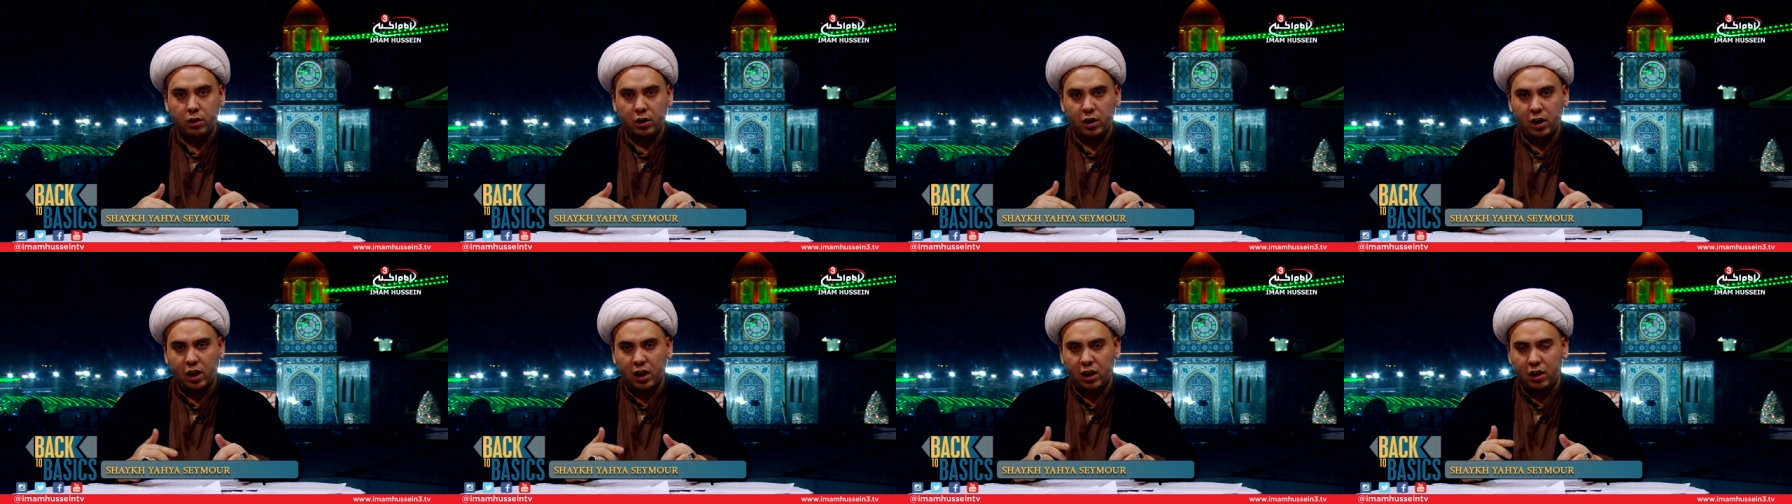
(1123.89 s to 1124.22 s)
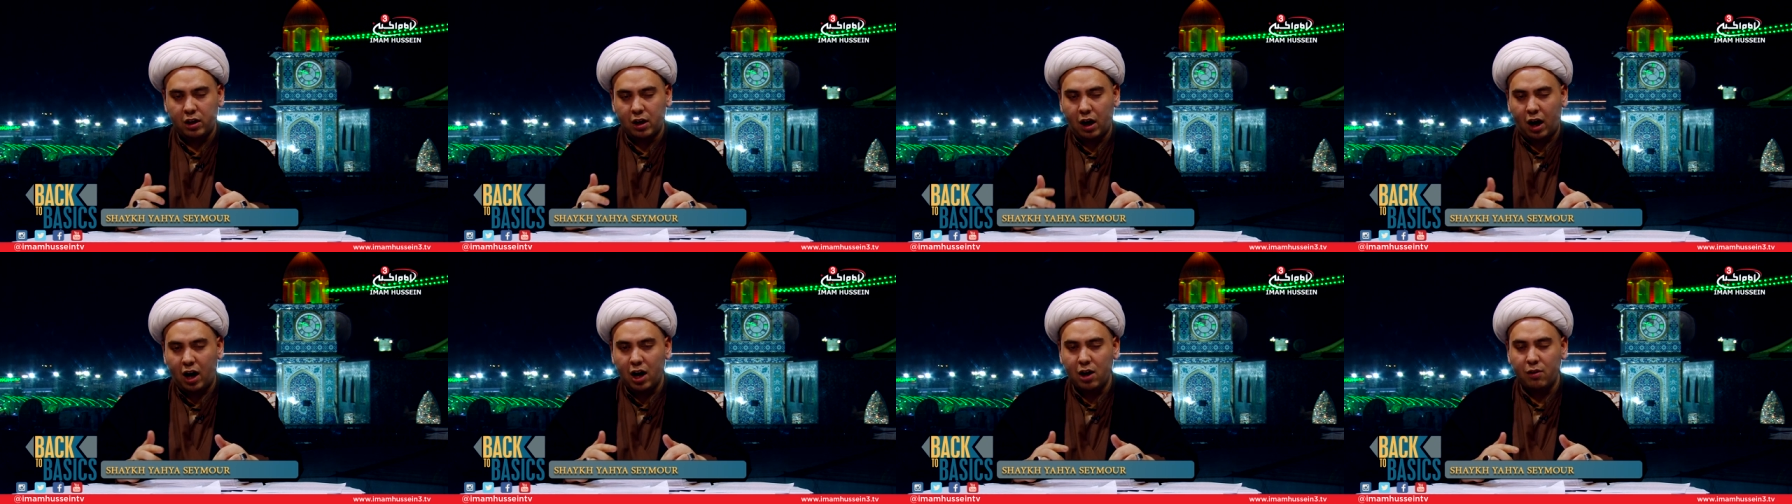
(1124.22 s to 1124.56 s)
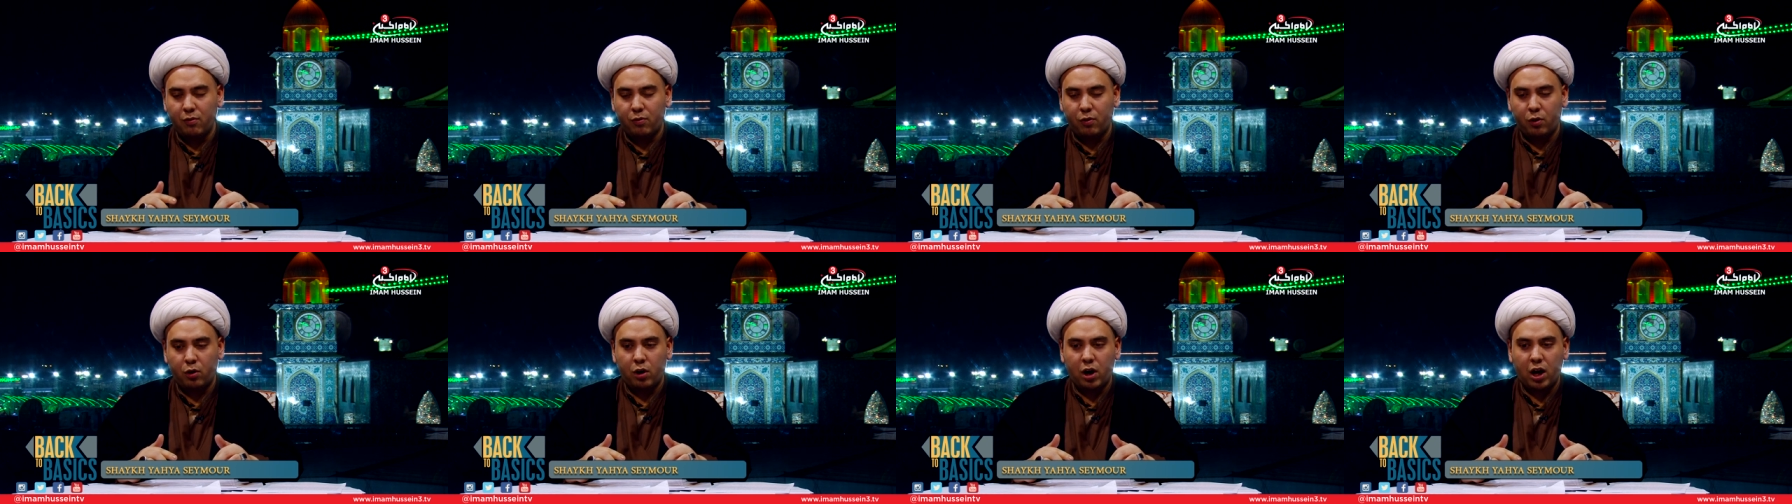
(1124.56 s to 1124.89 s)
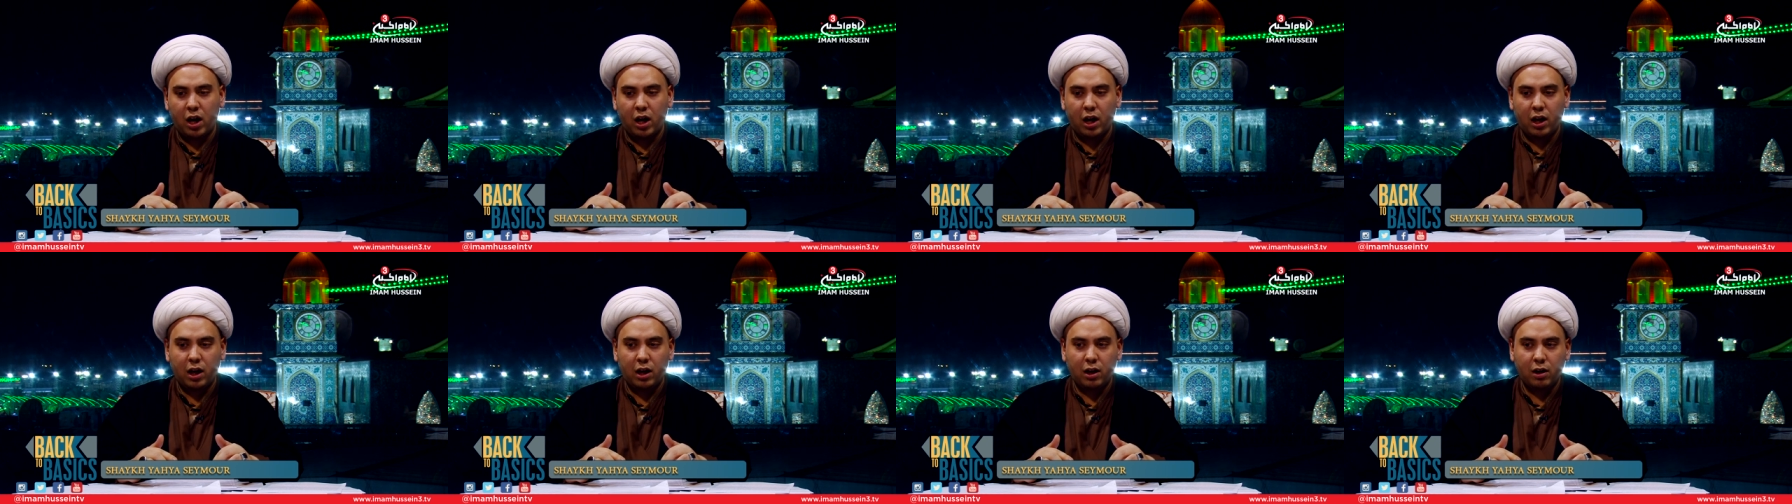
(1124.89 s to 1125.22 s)
in either
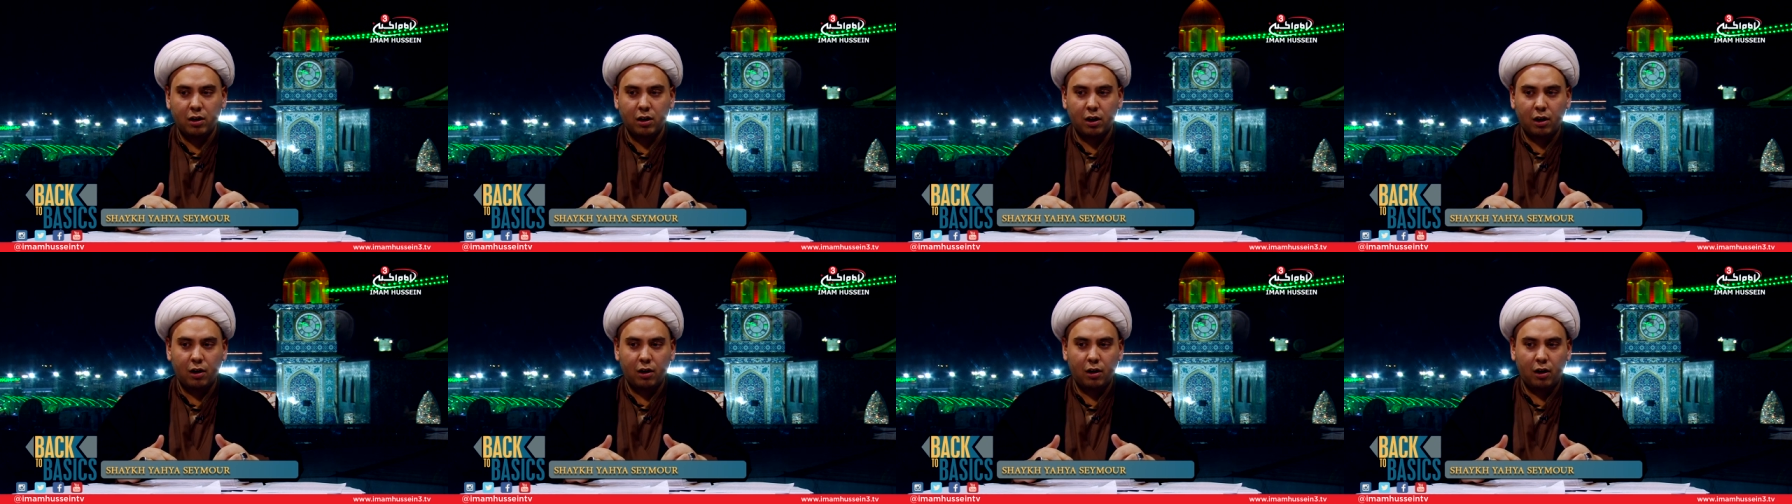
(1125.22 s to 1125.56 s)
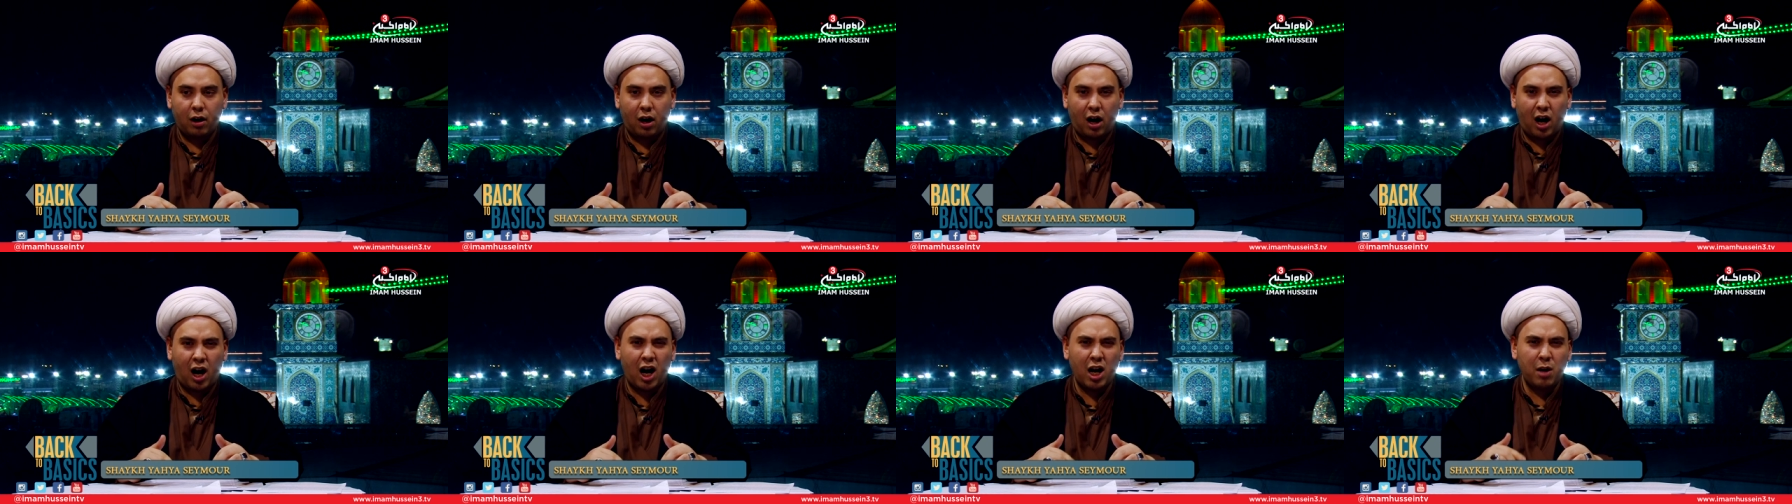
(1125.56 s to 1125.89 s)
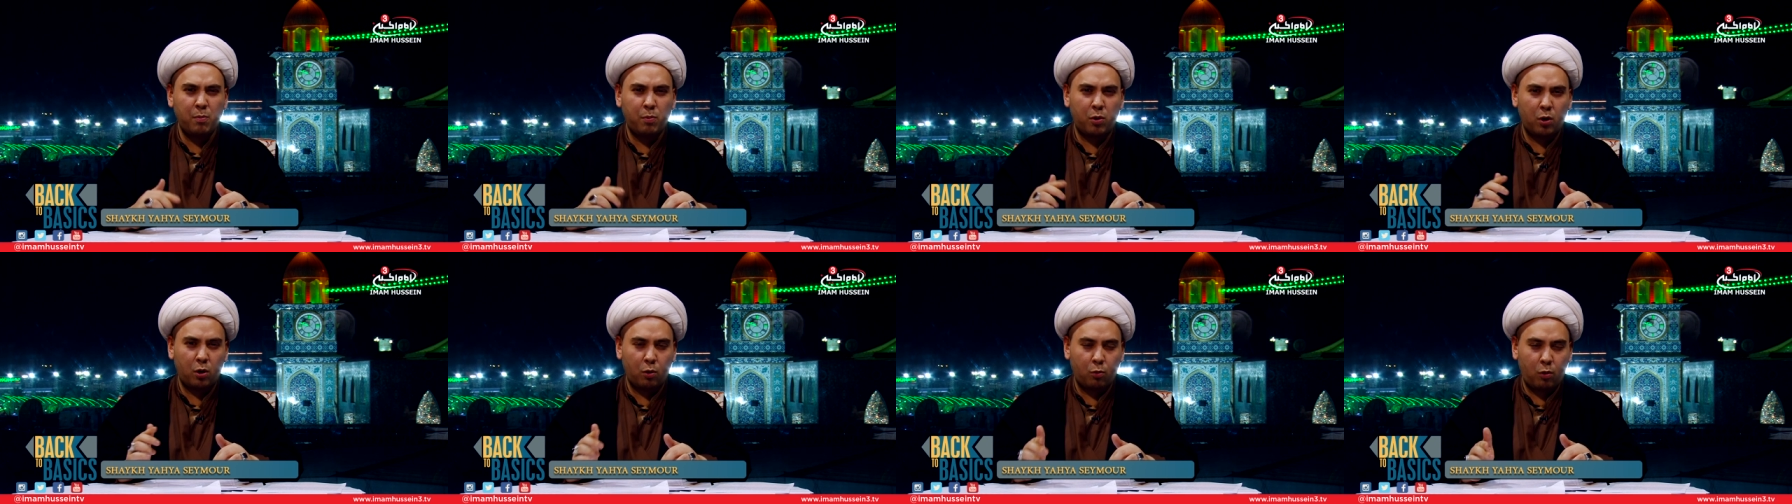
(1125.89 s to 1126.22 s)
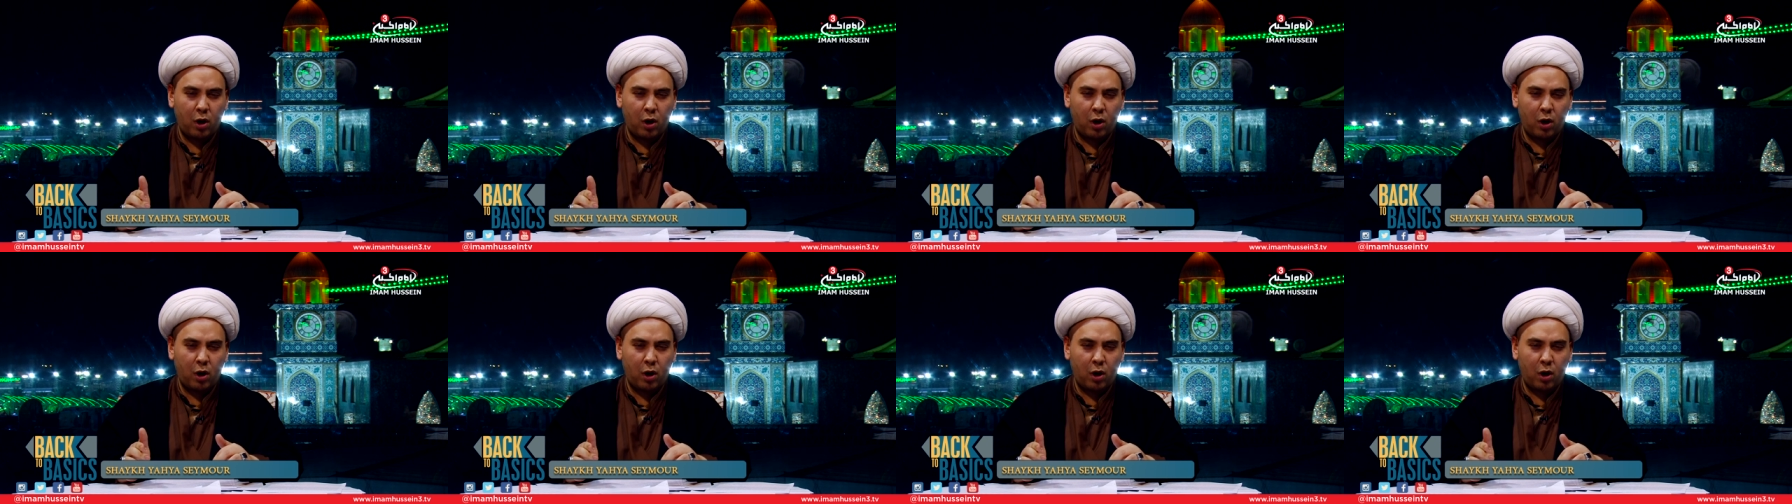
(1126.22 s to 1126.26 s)
a hyper